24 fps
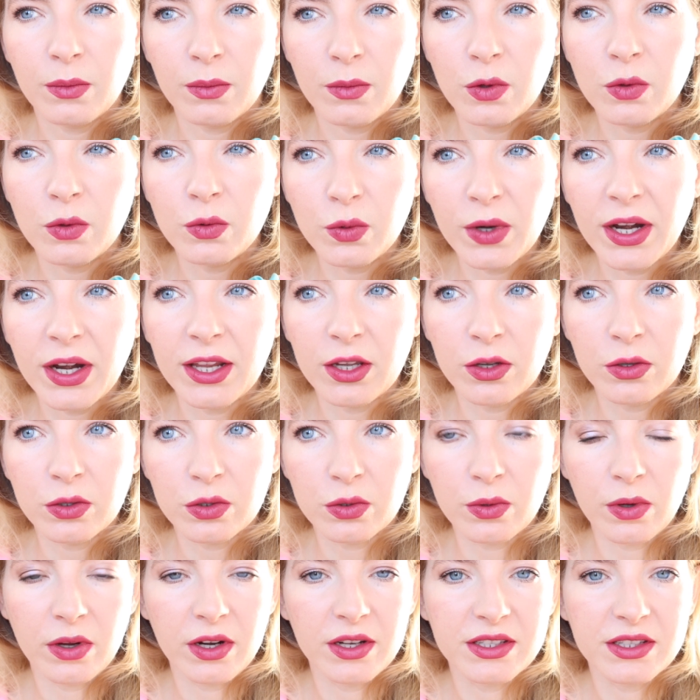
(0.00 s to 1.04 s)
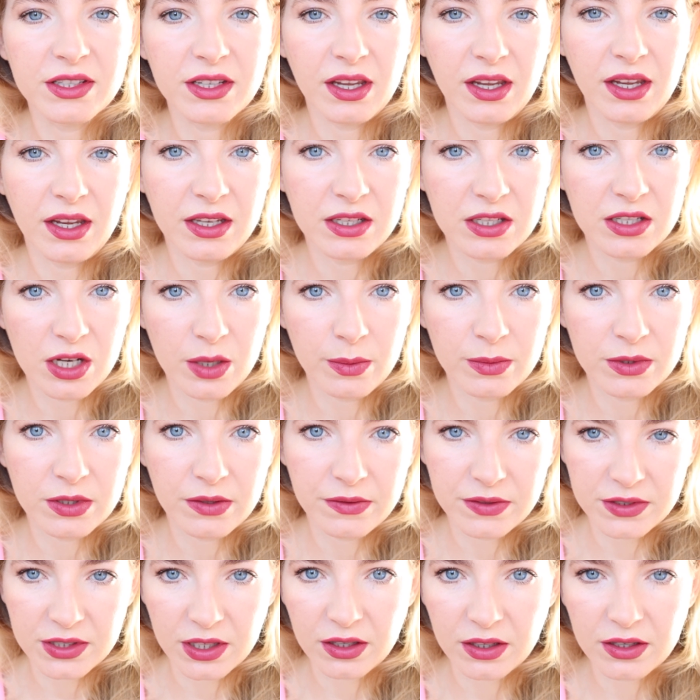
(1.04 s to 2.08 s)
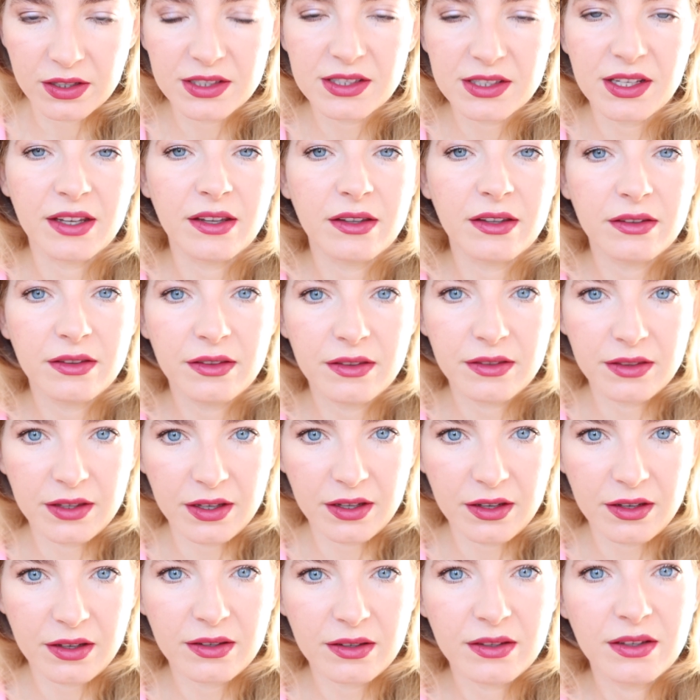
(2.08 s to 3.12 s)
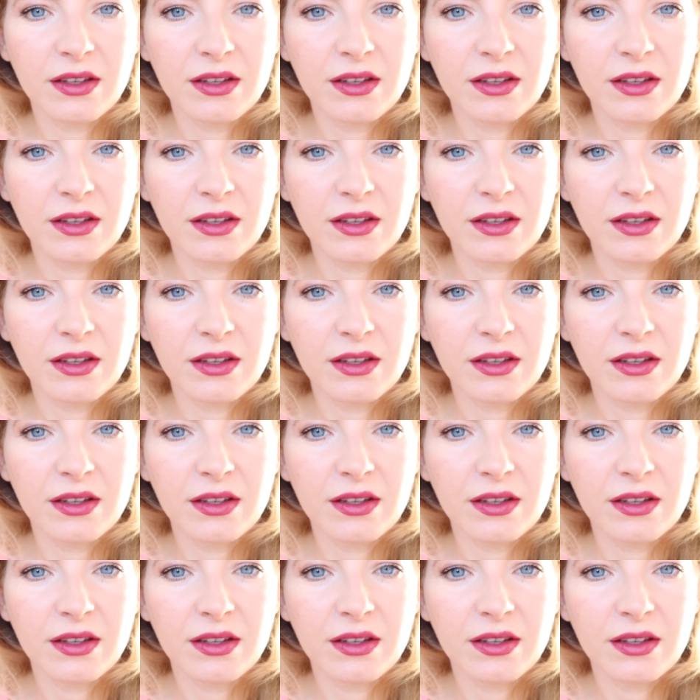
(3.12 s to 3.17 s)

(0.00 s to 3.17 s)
really good quality in terms of silk. It's like thick